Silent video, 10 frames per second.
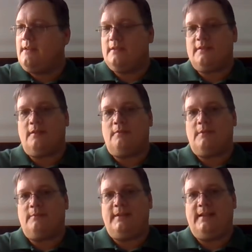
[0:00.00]
So
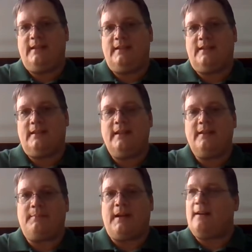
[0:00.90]
what we need to think
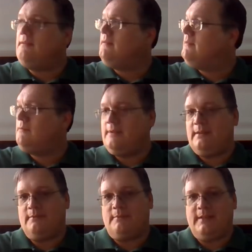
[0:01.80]
about,
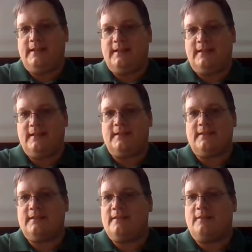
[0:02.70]
what we need to
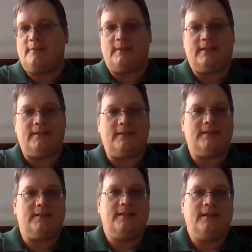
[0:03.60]
consider with
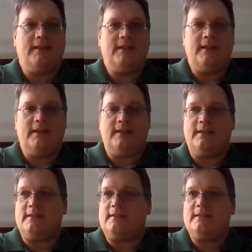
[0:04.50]
this
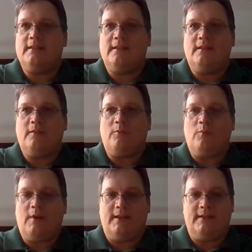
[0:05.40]
is,
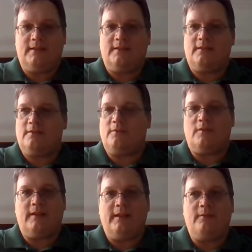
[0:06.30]
what is the
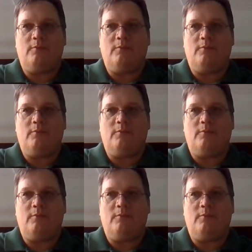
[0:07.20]
story?